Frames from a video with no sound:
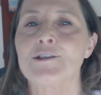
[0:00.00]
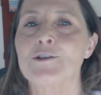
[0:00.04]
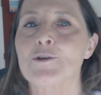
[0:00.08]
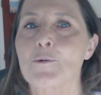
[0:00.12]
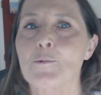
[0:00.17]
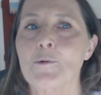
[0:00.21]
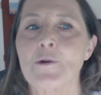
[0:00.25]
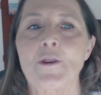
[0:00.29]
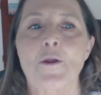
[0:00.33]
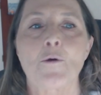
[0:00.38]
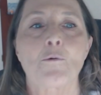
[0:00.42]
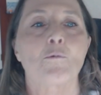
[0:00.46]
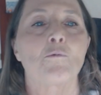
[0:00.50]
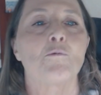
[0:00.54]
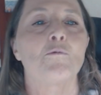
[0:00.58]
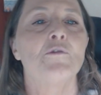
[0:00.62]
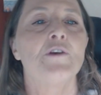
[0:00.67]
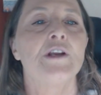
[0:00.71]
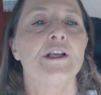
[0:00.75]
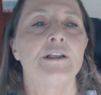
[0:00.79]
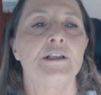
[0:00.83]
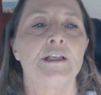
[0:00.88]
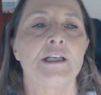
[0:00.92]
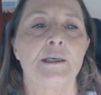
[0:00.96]
are when they're
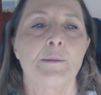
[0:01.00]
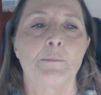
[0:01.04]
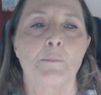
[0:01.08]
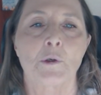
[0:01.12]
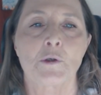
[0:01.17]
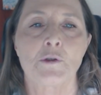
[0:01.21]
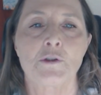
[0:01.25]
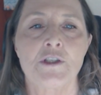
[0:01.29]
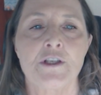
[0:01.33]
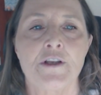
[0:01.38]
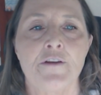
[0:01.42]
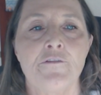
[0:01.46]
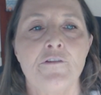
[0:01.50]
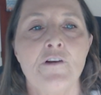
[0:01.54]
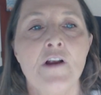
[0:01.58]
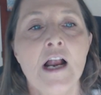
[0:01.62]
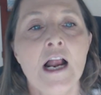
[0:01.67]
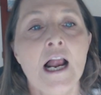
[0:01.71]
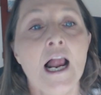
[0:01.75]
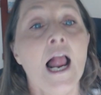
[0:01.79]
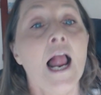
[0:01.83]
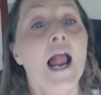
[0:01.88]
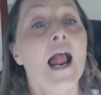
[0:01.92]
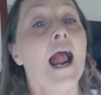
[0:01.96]
really immersive.
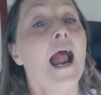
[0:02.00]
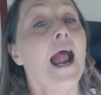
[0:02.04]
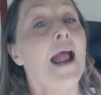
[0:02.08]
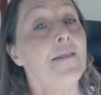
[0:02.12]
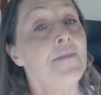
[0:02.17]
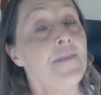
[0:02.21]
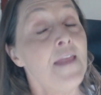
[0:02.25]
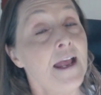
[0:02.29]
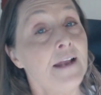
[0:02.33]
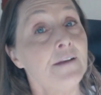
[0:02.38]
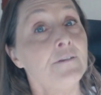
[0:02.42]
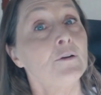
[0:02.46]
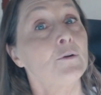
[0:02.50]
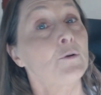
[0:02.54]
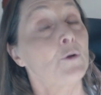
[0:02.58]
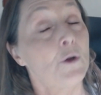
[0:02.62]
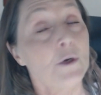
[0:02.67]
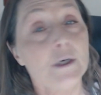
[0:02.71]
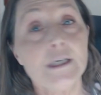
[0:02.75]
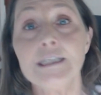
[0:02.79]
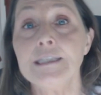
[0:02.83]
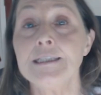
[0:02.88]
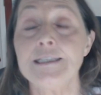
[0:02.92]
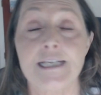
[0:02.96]
And then
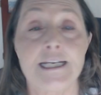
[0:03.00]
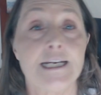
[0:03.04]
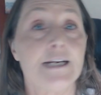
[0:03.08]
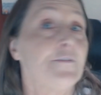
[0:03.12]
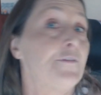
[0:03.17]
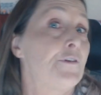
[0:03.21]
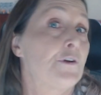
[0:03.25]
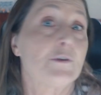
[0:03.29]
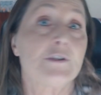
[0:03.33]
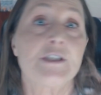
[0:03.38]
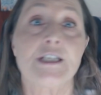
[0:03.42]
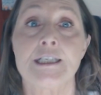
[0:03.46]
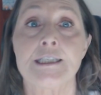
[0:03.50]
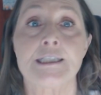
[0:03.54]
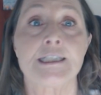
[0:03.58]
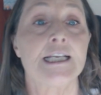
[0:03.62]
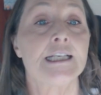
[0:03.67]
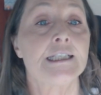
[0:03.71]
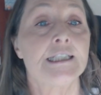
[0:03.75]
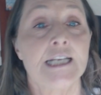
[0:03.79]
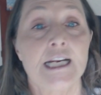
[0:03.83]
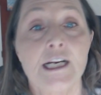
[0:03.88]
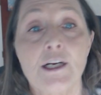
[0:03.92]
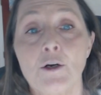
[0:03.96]
look and see if there's
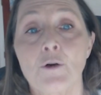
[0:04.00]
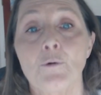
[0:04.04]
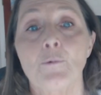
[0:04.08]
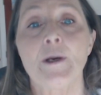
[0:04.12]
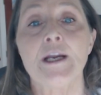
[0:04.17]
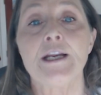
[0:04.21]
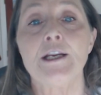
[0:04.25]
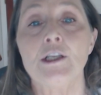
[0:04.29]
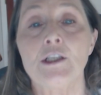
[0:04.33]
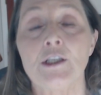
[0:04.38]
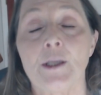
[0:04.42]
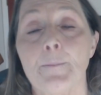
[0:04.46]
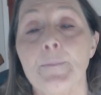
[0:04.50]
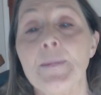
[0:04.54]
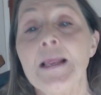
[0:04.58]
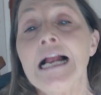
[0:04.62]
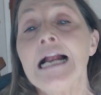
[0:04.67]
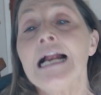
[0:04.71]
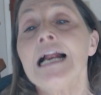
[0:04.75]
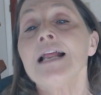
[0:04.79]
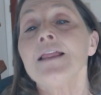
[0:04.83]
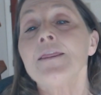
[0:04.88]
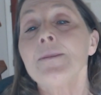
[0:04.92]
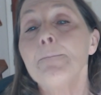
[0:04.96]
existing curriculum.
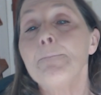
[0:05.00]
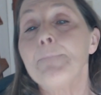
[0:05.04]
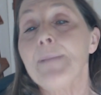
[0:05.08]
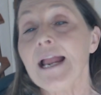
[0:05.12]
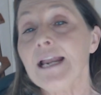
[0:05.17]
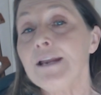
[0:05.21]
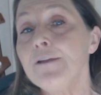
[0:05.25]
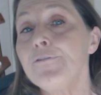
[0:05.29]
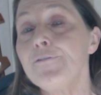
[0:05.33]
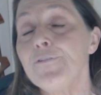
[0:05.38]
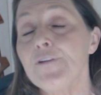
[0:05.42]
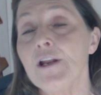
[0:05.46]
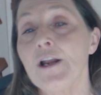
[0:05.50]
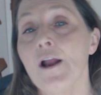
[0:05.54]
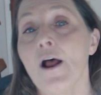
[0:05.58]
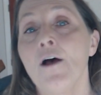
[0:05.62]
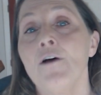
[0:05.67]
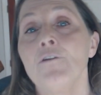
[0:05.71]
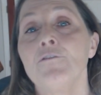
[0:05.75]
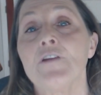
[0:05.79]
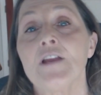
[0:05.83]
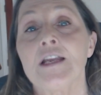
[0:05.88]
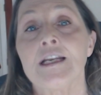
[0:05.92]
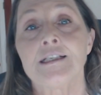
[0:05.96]
The benefit
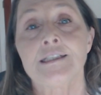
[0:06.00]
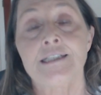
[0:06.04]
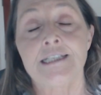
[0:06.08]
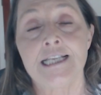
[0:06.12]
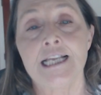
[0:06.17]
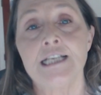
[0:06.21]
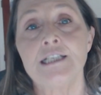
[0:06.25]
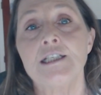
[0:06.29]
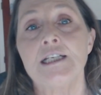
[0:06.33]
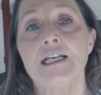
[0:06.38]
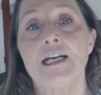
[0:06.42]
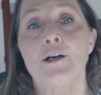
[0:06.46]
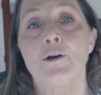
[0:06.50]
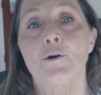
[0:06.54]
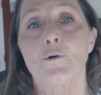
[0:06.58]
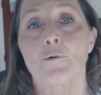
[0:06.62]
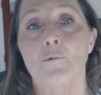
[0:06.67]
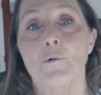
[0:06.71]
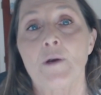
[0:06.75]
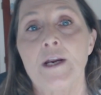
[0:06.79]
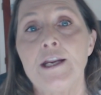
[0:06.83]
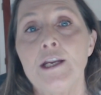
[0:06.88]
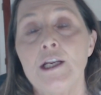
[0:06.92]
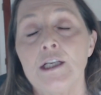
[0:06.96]
of existing
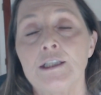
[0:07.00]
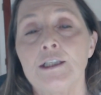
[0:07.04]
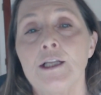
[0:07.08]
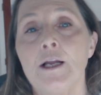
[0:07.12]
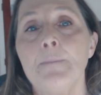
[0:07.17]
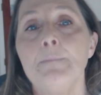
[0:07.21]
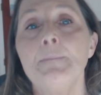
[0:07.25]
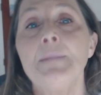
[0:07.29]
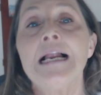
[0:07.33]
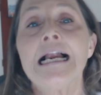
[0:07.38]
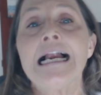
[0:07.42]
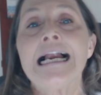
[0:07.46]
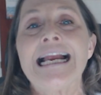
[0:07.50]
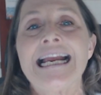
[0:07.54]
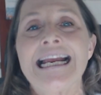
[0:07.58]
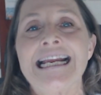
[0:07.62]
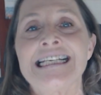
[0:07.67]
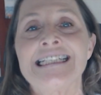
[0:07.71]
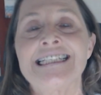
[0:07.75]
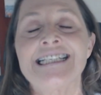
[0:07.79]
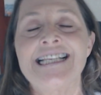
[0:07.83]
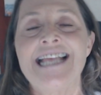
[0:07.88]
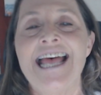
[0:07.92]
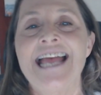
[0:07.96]
curriculum
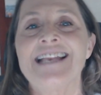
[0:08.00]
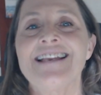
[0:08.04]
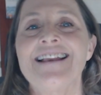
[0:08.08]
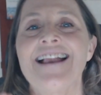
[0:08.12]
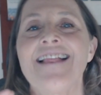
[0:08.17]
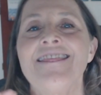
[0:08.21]
is that